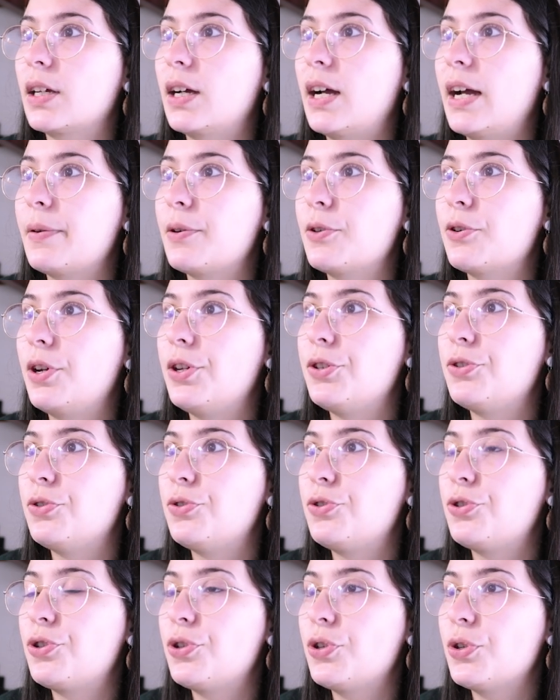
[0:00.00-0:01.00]
I'm going to
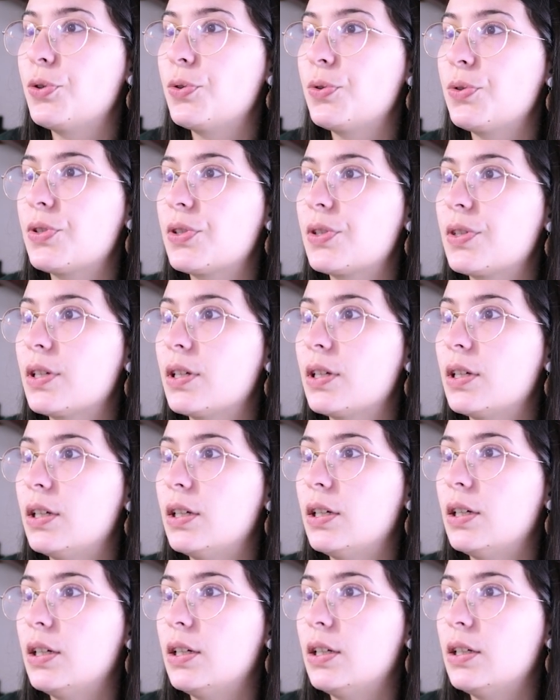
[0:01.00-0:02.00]
choose
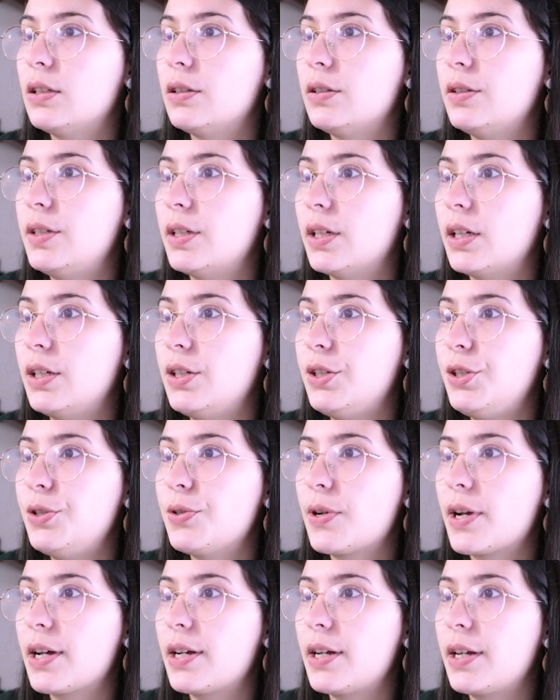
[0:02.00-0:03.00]
the
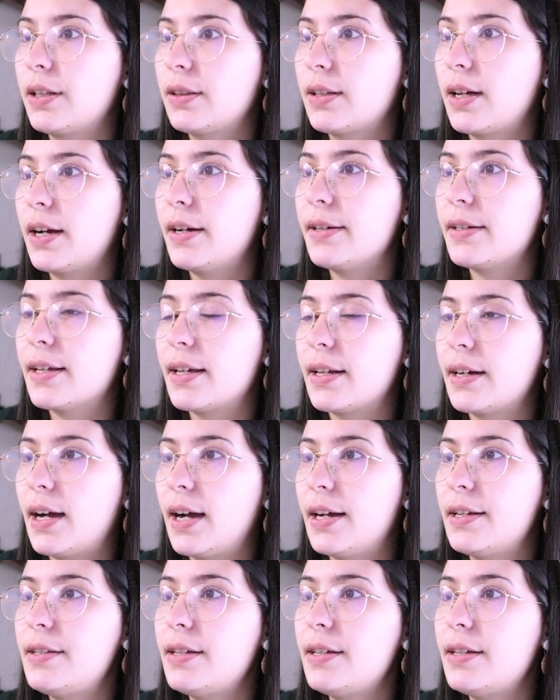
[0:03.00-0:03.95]
new cutting line that I